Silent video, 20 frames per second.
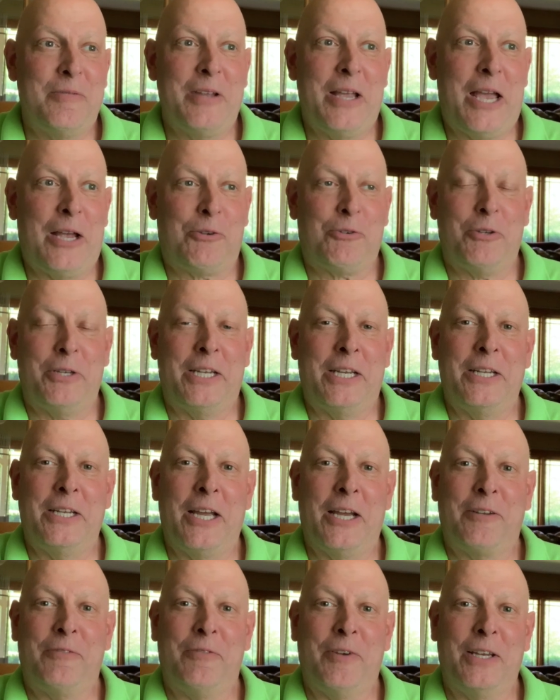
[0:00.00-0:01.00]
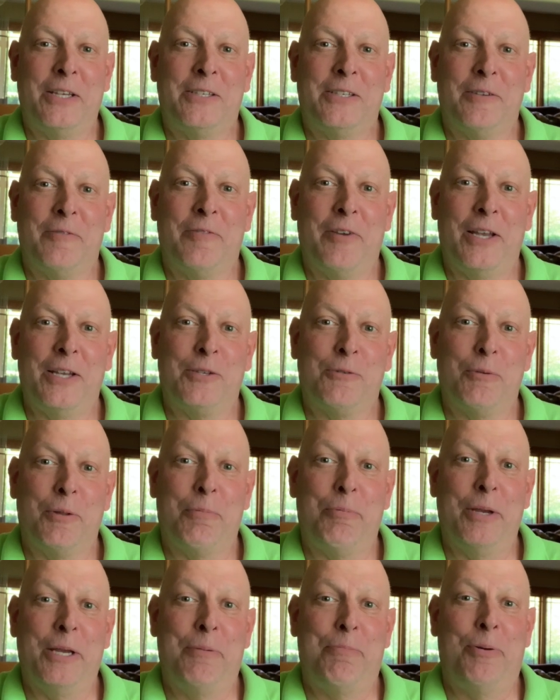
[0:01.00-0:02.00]
actually connect face to face
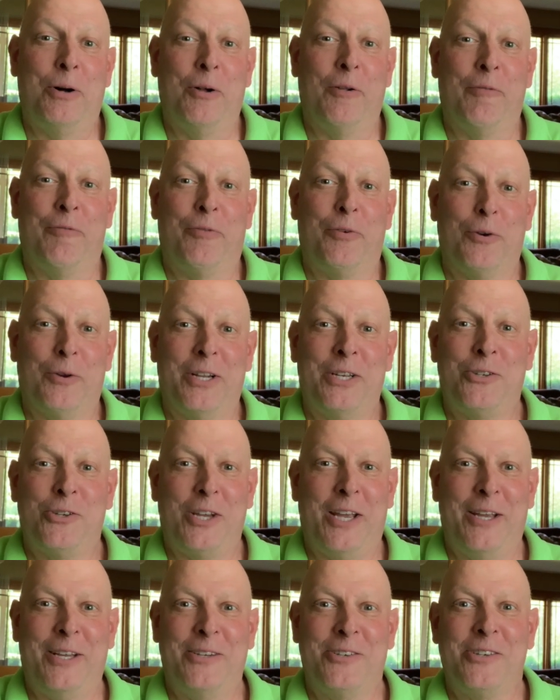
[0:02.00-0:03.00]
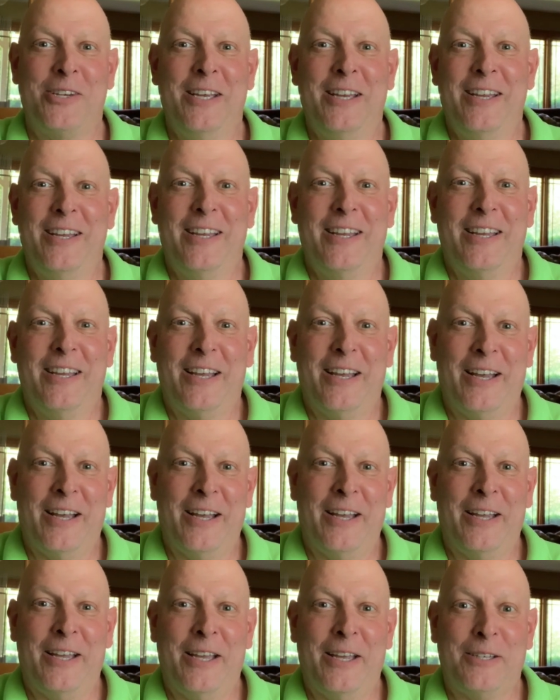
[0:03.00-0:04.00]
with people for a change,
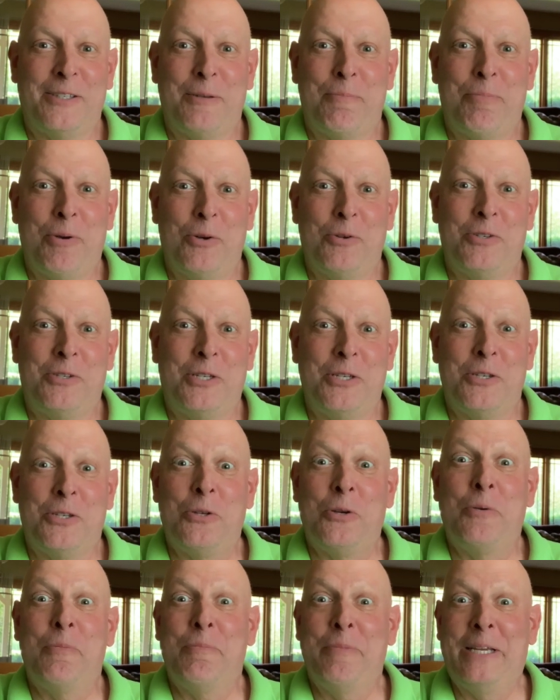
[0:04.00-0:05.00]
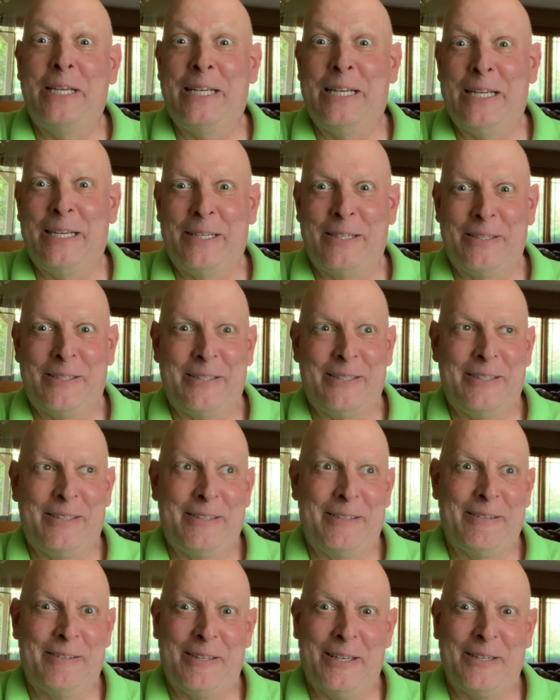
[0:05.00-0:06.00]
as opposed to Zoom meetings
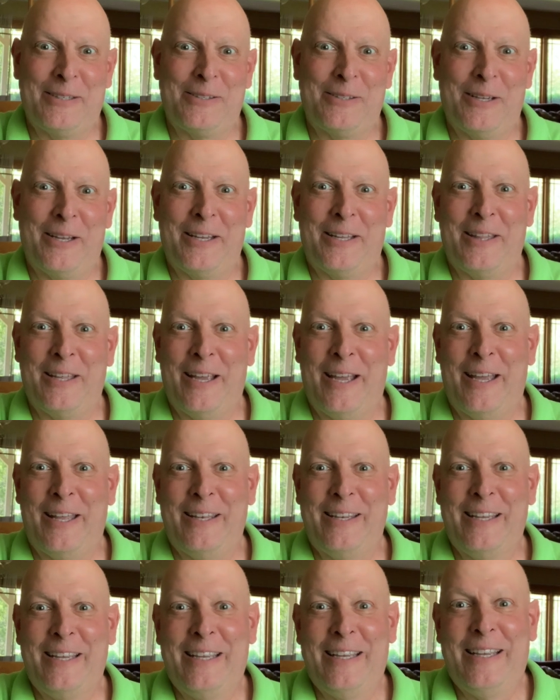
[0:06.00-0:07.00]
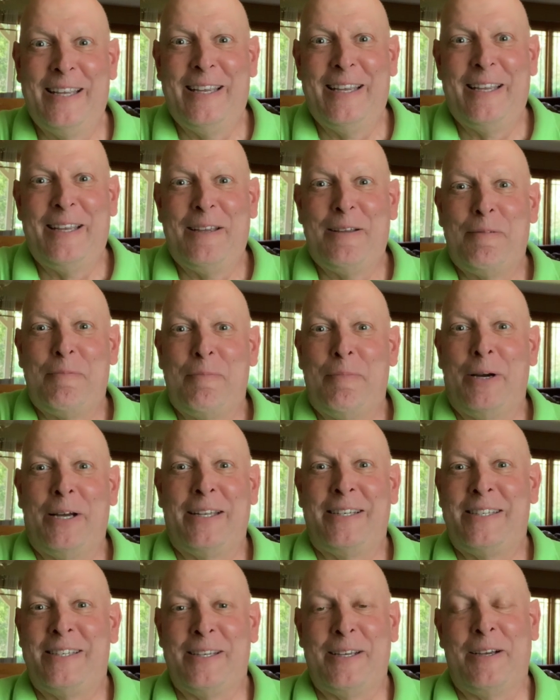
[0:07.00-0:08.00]
and things like that.
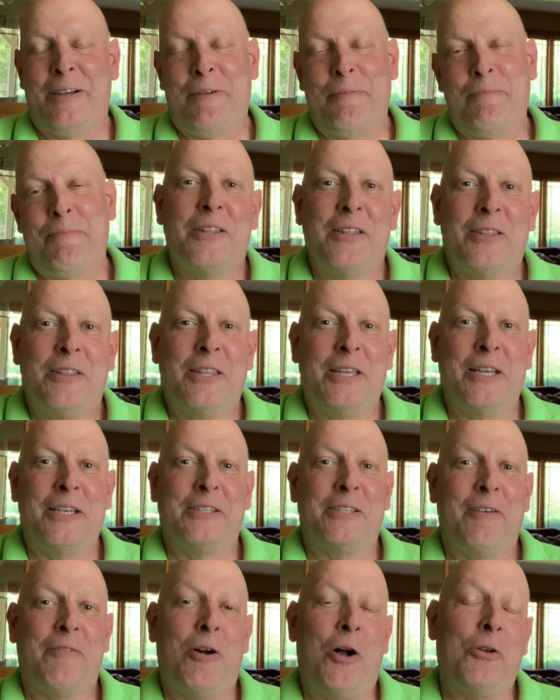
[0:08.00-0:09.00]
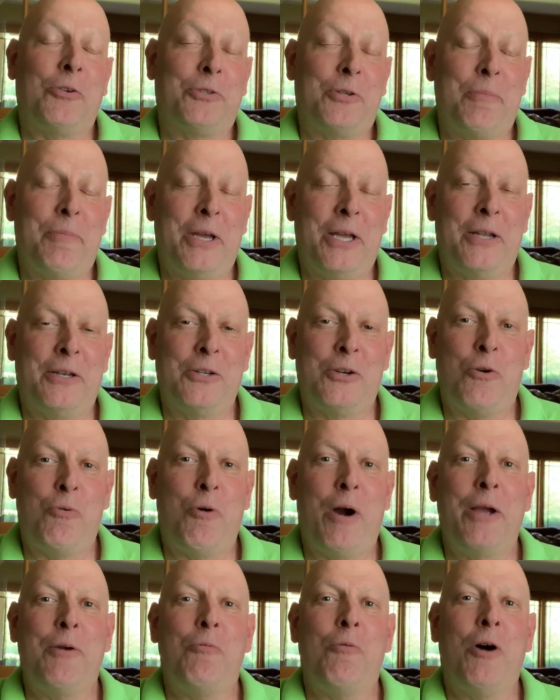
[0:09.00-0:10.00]
But things have also been
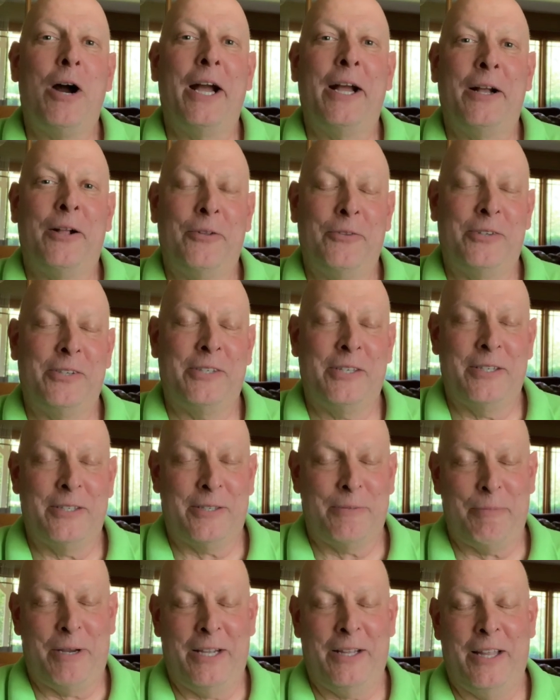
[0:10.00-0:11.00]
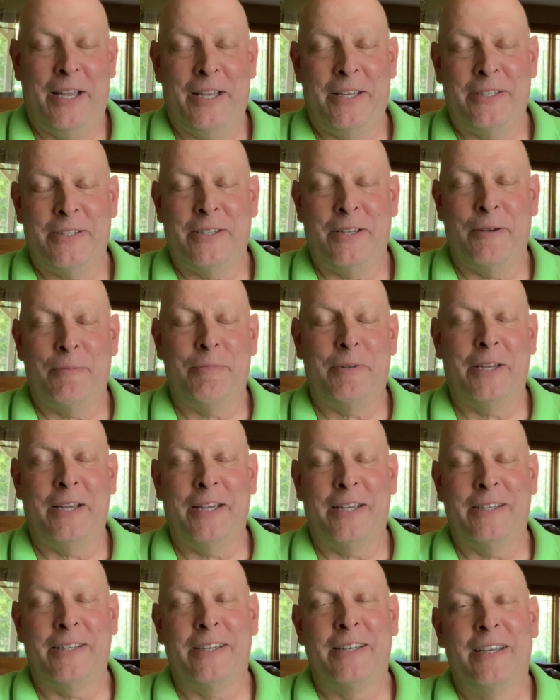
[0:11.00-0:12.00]
quite wild since my last update.